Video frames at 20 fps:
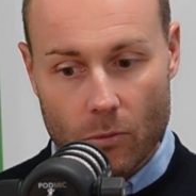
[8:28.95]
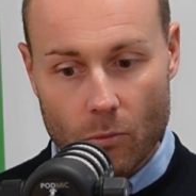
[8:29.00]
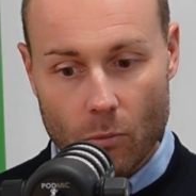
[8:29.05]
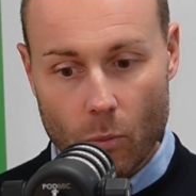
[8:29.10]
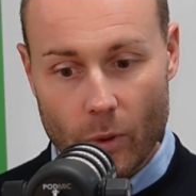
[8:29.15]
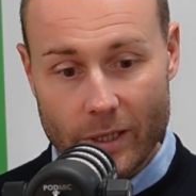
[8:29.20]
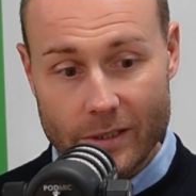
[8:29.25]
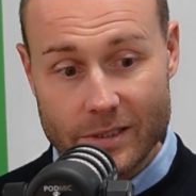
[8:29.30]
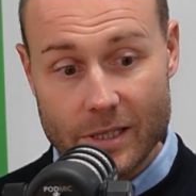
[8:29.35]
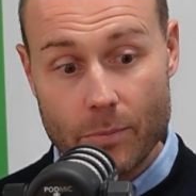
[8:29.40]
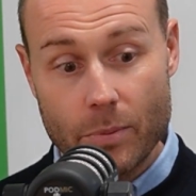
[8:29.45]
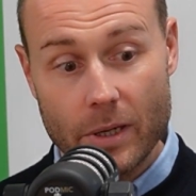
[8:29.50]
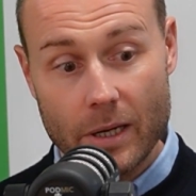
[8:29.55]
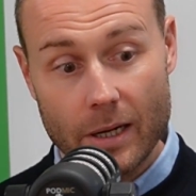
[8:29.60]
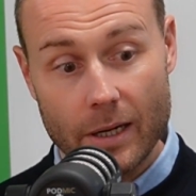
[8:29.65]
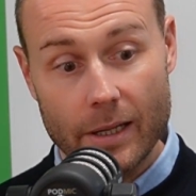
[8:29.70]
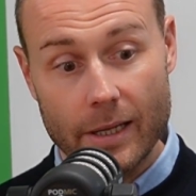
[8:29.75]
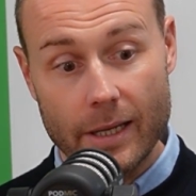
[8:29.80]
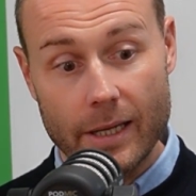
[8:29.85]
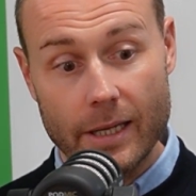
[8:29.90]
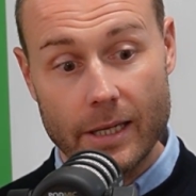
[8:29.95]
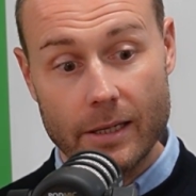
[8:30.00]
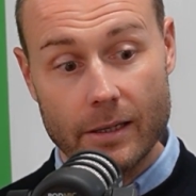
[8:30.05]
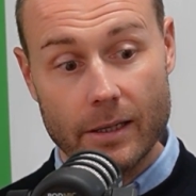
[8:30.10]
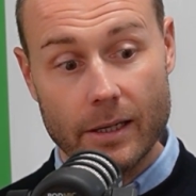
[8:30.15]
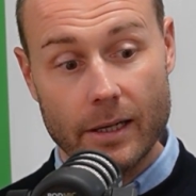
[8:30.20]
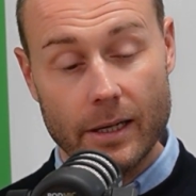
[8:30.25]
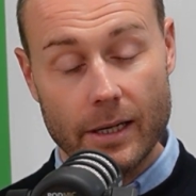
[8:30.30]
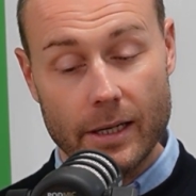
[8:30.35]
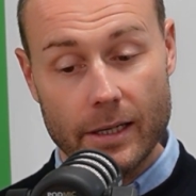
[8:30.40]
we typically
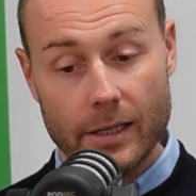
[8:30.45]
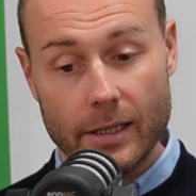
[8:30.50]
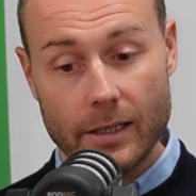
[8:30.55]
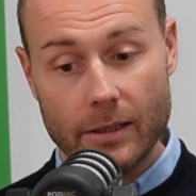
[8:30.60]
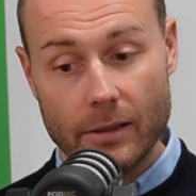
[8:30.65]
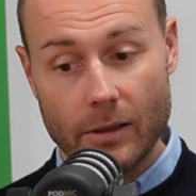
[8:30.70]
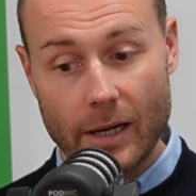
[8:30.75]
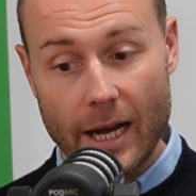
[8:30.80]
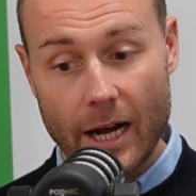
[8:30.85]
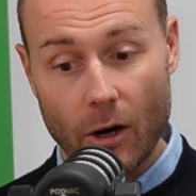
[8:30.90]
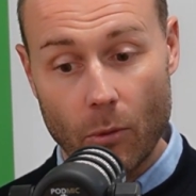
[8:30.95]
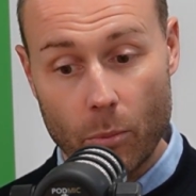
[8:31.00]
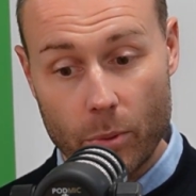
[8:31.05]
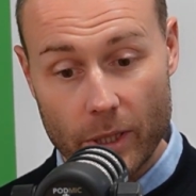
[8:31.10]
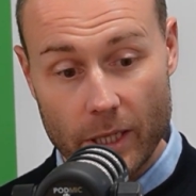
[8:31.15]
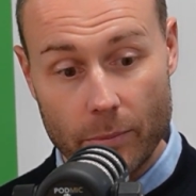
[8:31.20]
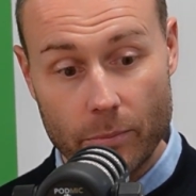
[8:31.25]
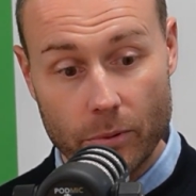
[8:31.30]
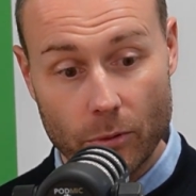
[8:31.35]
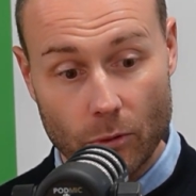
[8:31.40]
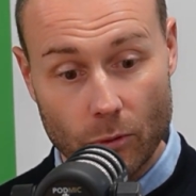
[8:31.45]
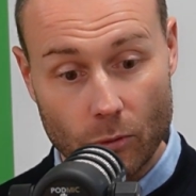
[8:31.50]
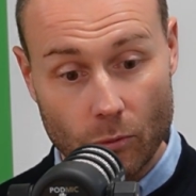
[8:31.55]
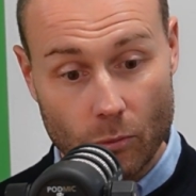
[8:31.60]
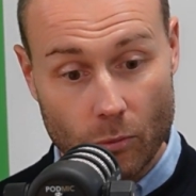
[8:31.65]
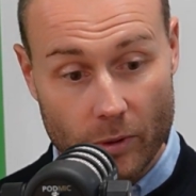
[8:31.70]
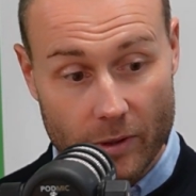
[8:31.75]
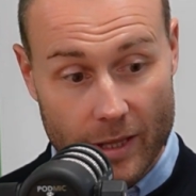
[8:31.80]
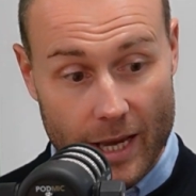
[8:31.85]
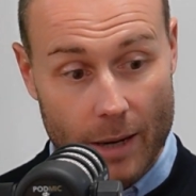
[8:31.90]
help people
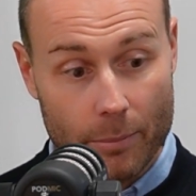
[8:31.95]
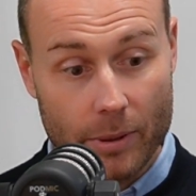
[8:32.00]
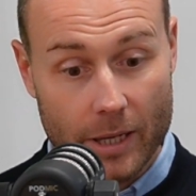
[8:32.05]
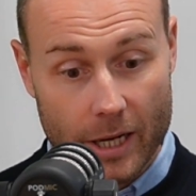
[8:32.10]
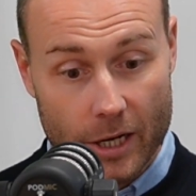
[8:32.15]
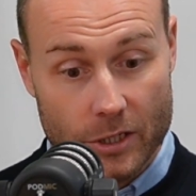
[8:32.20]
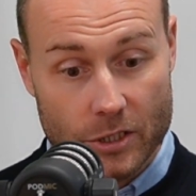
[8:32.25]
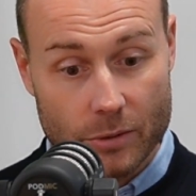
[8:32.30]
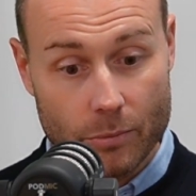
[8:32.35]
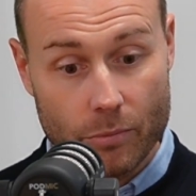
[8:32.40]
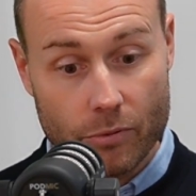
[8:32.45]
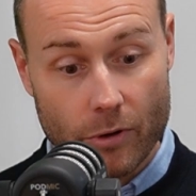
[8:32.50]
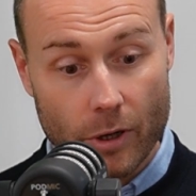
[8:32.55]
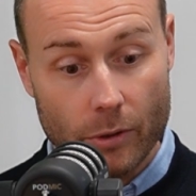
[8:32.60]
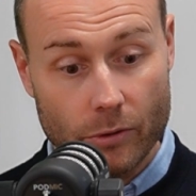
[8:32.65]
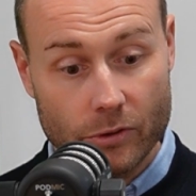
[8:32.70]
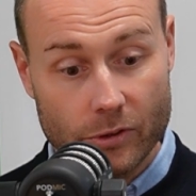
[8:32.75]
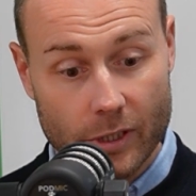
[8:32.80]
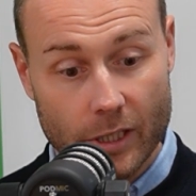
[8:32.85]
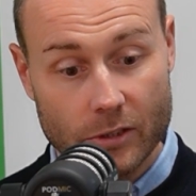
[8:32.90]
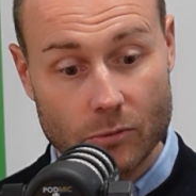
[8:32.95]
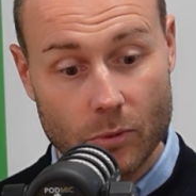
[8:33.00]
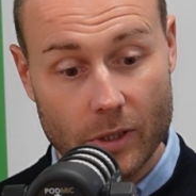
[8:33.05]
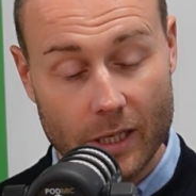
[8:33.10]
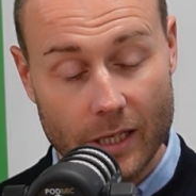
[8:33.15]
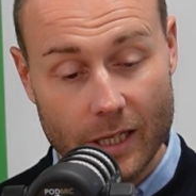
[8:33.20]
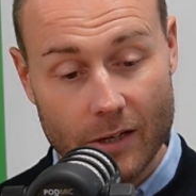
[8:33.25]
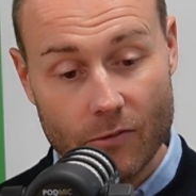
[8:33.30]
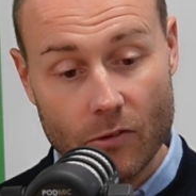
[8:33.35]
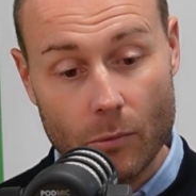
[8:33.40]
with the application process. We
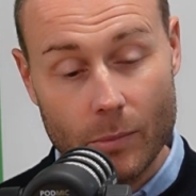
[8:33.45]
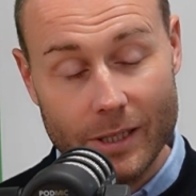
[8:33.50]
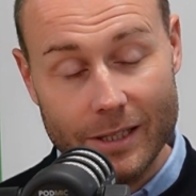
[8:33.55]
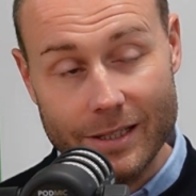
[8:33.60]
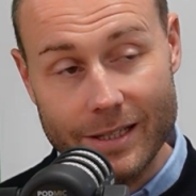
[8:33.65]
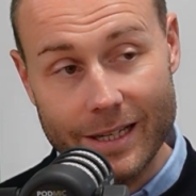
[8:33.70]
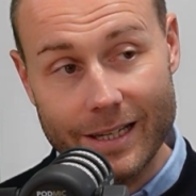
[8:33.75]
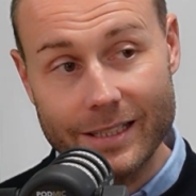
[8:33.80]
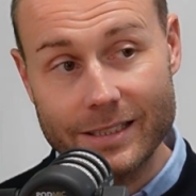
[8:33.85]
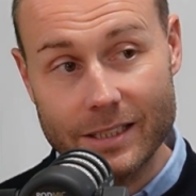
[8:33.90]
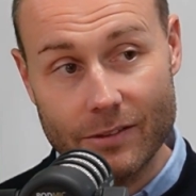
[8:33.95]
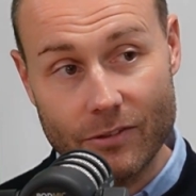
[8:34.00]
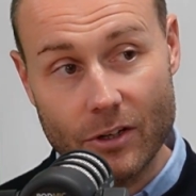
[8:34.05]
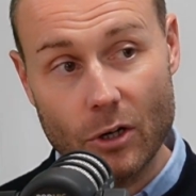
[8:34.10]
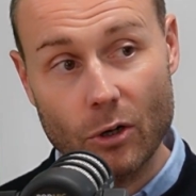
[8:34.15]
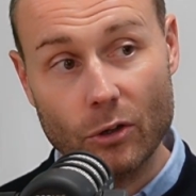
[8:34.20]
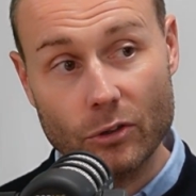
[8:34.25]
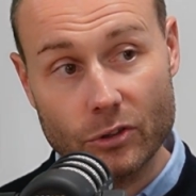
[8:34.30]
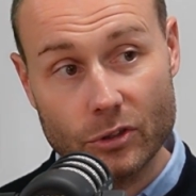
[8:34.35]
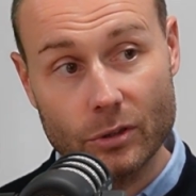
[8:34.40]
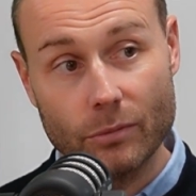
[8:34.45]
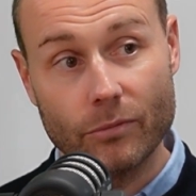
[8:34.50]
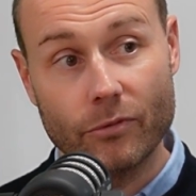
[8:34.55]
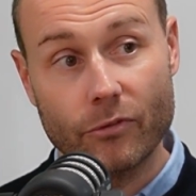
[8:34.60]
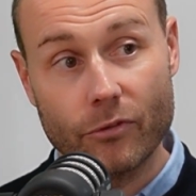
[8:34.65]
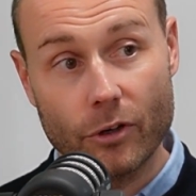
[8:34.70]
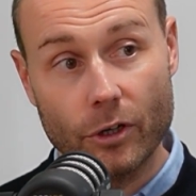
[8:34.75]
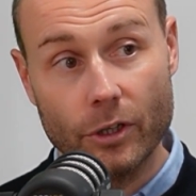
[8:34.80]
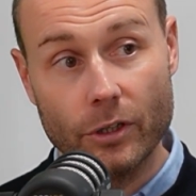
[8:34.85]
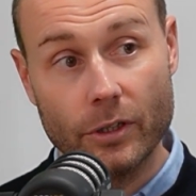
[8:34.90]
can give them indicative costs up
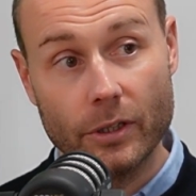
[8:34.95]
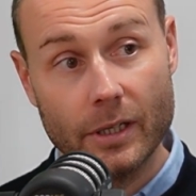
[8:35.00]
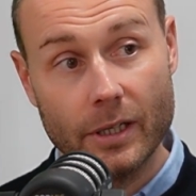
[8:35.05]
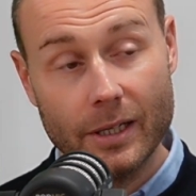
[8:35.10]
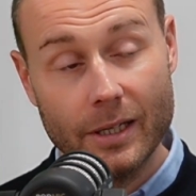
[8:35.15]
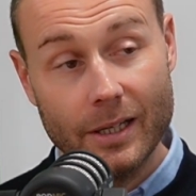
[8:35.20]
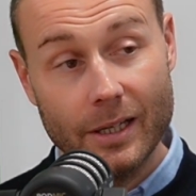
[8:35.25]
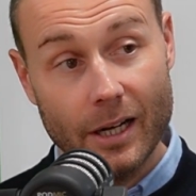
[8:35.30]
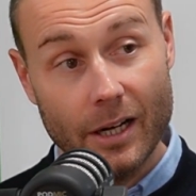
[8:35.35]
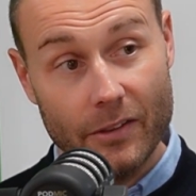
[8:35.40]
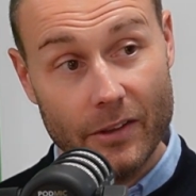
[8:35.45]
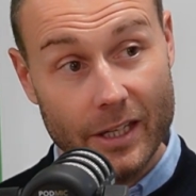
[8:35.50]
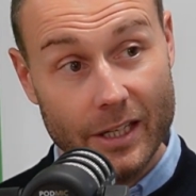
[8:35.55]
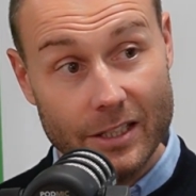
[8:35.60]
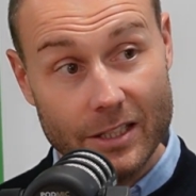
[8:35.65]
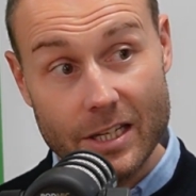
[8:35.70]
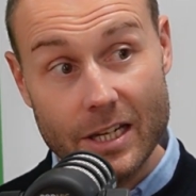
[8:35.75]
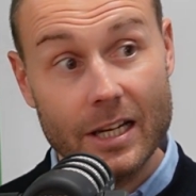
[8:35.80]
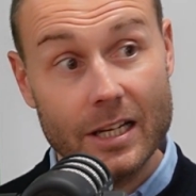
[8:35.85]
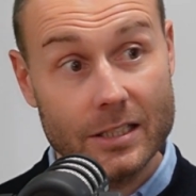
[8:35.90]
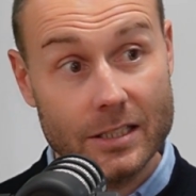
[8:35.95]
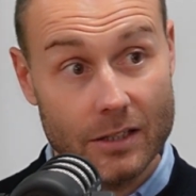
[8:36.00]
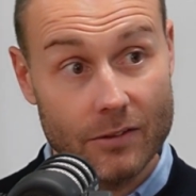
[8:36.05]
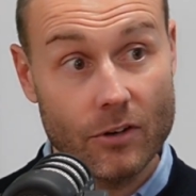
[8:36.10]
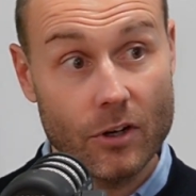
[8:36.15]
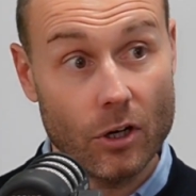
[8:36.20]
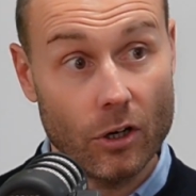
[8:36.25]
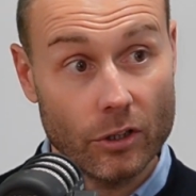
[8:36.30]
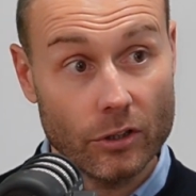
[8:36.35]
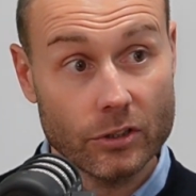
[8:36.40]
front, and the
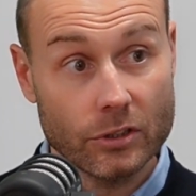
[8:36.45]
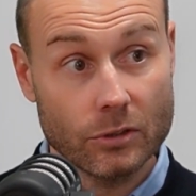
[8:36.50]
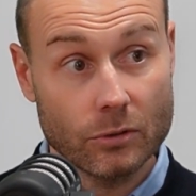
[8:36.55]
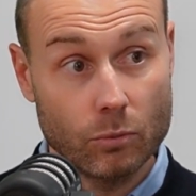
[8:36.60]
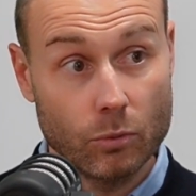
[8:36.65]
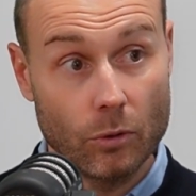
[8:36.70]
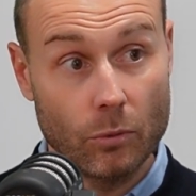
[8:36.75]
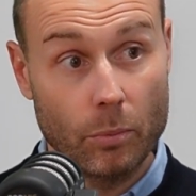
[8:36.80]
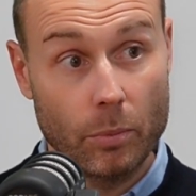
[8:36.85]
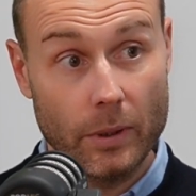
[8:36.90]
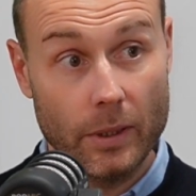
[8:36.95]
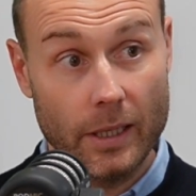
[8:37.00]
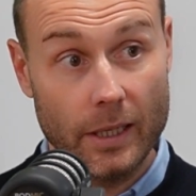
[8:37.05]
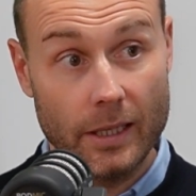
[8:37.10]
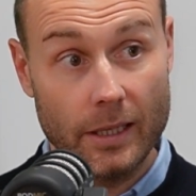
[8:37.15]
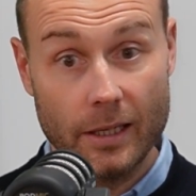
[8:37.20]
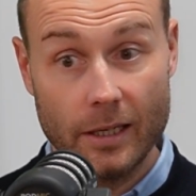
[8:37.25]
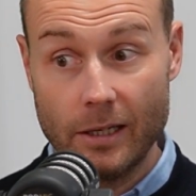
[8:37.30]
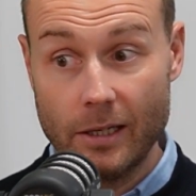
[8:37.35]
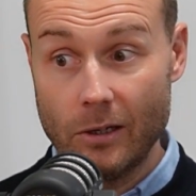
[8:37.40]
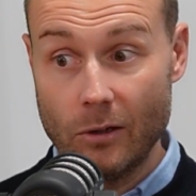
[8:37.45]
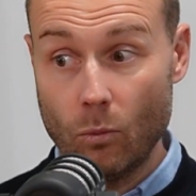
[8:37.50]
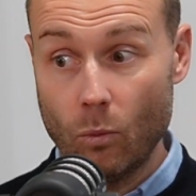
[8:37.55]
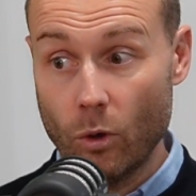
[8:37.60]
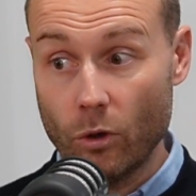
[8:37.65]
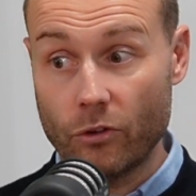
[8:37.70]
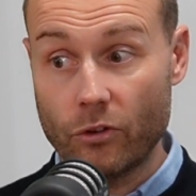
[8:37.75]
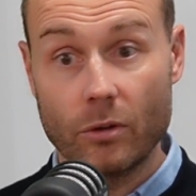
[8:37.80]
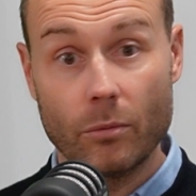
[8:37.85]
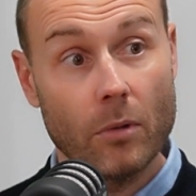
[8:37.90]
indicative costs would be,
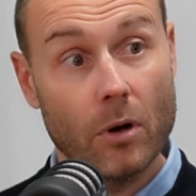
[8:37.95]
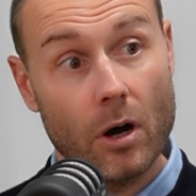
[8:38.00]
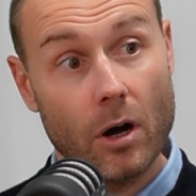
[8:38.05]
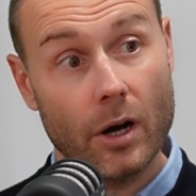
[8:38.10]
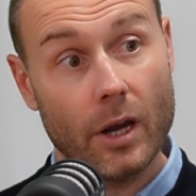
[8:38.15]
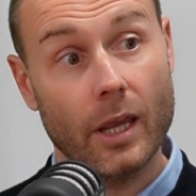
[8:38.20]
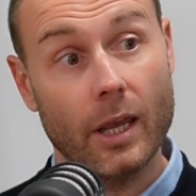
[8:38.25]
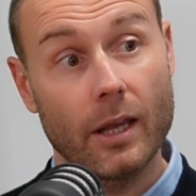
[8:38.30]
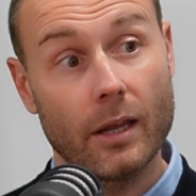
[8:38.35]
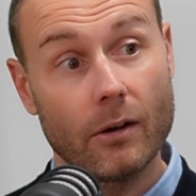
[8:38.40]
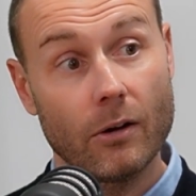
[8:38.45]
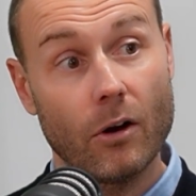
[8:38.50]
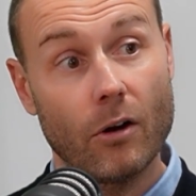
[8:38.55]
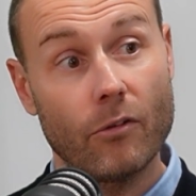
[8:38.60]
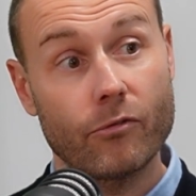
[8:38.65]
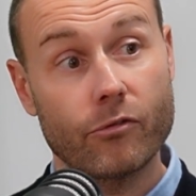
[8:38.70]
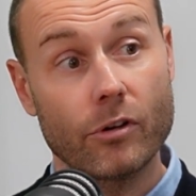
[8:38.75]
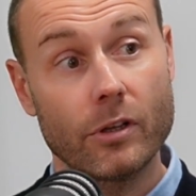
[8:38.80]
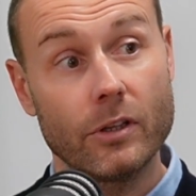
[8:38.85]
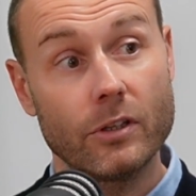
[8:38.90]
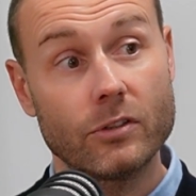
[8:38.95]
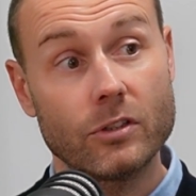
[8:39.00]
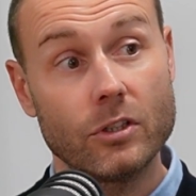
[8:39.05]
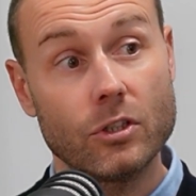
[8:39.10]
what's the market offering this